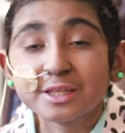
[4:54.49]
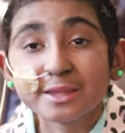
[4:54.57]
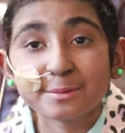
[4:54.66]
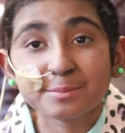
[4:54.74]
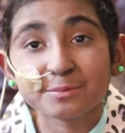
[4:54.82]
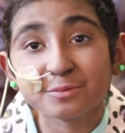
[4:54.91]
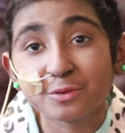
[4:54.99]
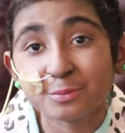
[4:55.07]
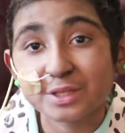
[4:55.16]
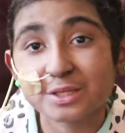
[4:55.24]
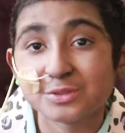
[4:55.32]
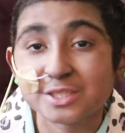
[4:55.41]
The people from
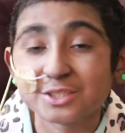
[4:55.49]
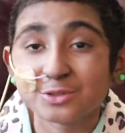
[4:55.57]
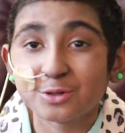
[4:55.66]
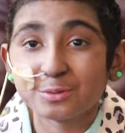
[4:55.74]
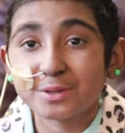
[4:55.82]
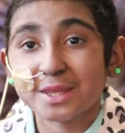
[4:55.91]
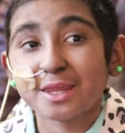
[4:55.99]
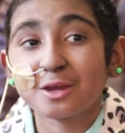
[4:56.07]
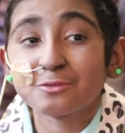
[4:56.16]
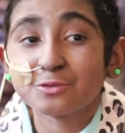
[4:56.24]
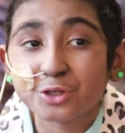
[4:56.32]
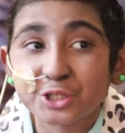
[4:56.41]
downstairs are gonna be there
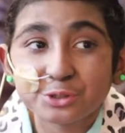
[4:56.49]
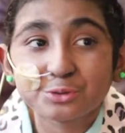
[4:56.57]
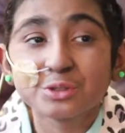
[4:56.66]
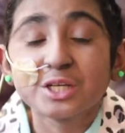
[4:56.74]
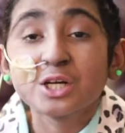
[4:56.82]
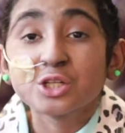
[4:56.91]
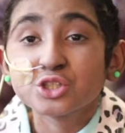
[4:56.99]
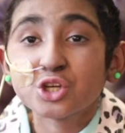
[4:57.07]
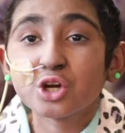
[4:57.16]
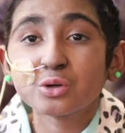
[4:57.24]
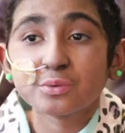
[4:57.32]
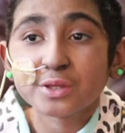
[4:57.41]
for you,
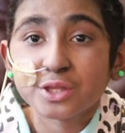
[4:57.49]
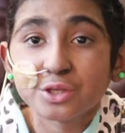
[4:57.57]
talk with